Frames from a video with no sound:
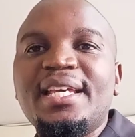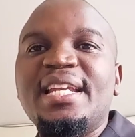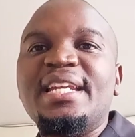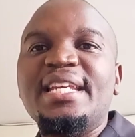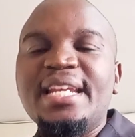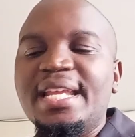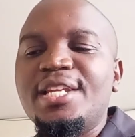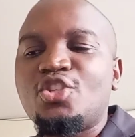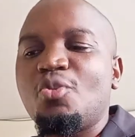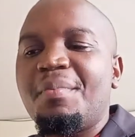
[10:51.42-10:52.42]
and he
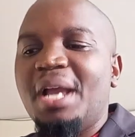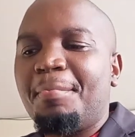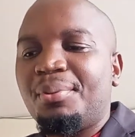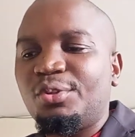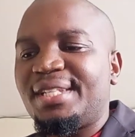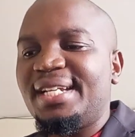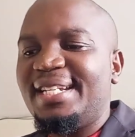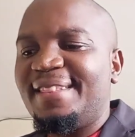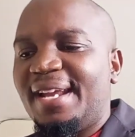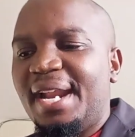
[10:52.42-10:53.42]
needs to be
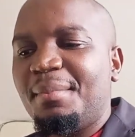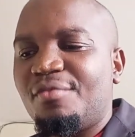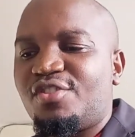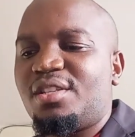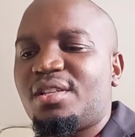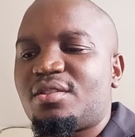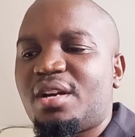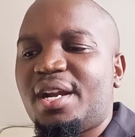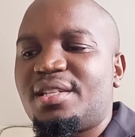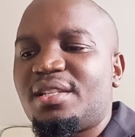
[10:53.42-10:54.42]
uprooted in the name of Jesus
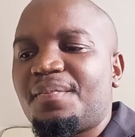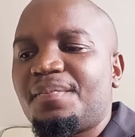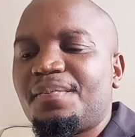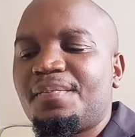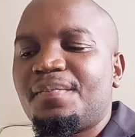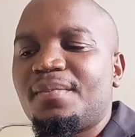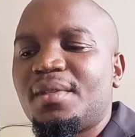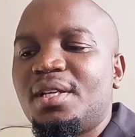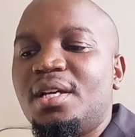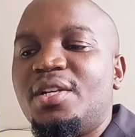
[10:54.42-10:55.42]
Christ.
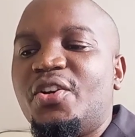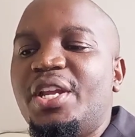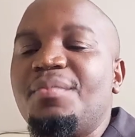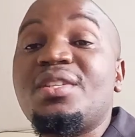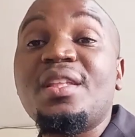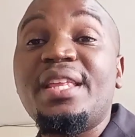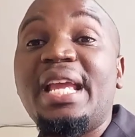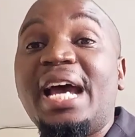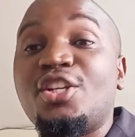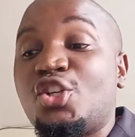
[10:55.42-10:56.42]
Dreams,
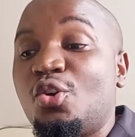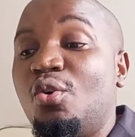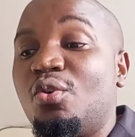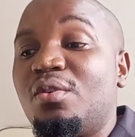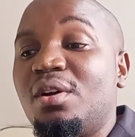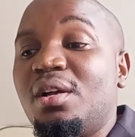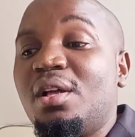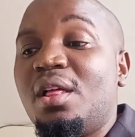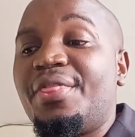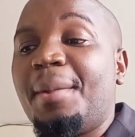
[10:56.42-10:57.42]
they can show
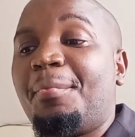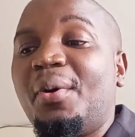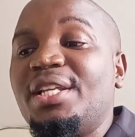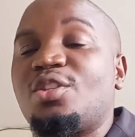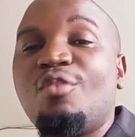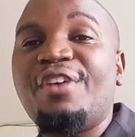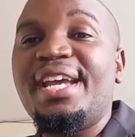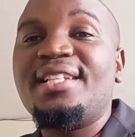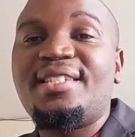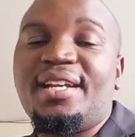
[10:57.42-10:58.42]
the point of
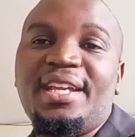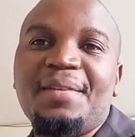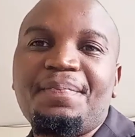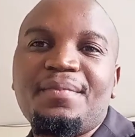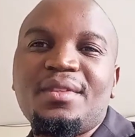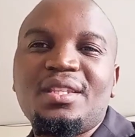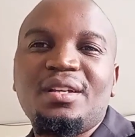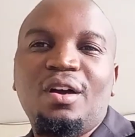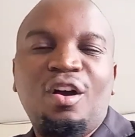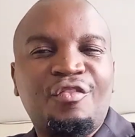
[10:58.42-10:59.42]
entry
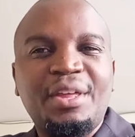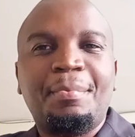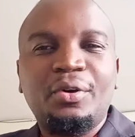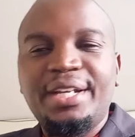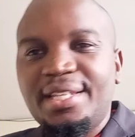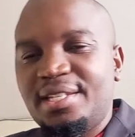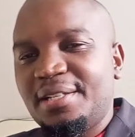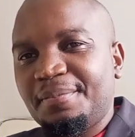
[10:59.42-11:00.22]
of the bondage.